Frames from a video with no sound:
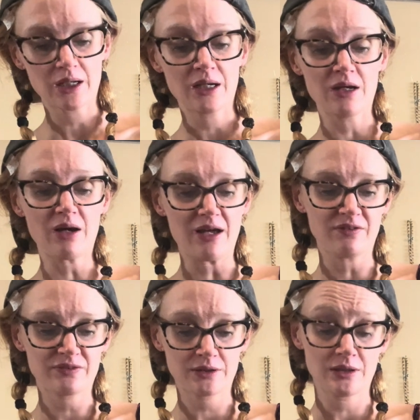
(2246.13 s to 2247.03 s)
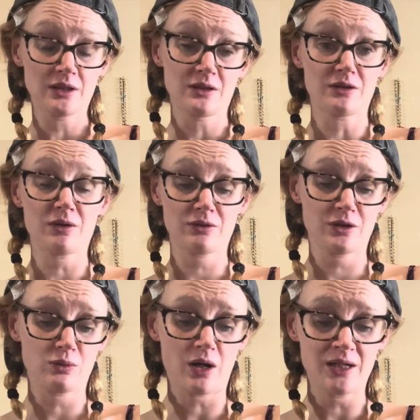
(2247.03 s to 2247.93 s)
He left. Don't know
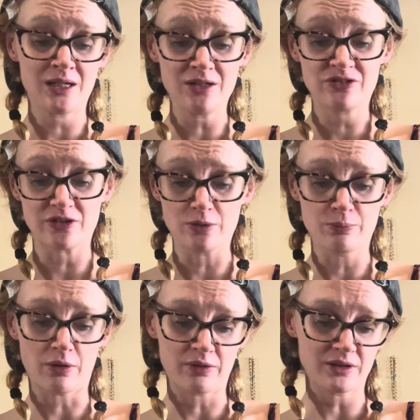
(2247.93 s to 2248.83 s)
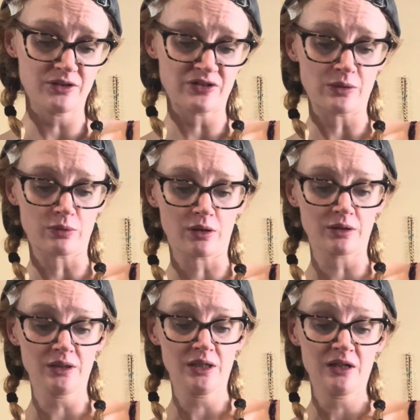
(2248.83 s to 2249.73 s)
why he's so bothered, said
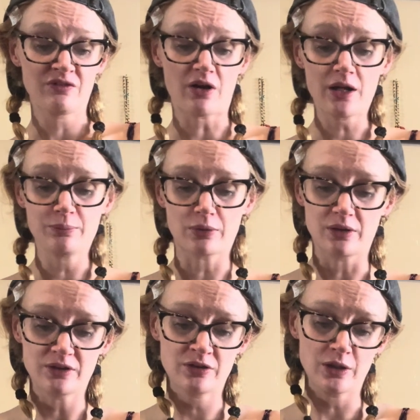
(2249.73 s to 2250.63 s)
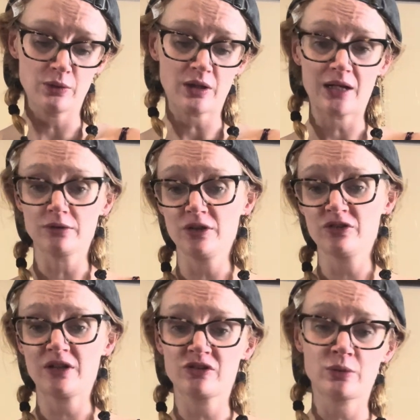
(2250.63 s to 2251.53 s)
Ron. If I'd brought a toad, I'd lose
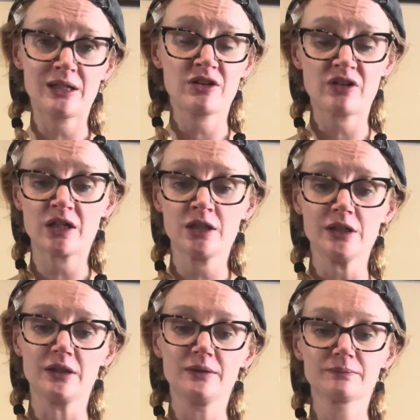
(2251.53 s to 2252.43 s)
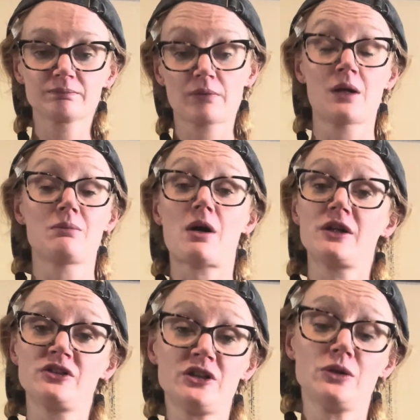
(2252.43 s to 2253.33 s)
it as quick as I could.
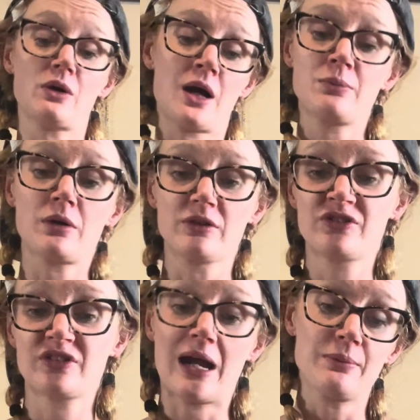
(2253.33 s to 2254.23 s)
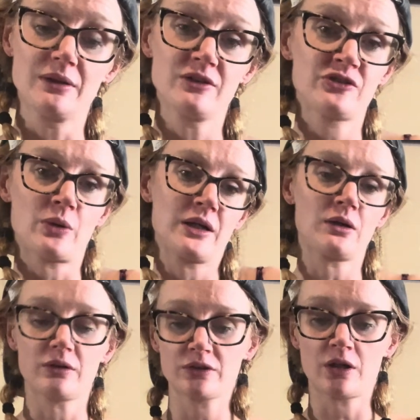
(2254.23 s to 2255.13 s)
Mind you, I brought Scabbers, so I
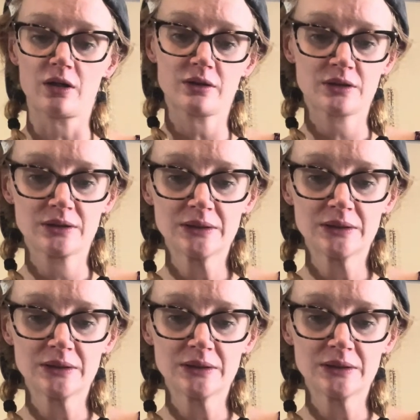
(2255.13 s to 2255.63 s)
can't talk.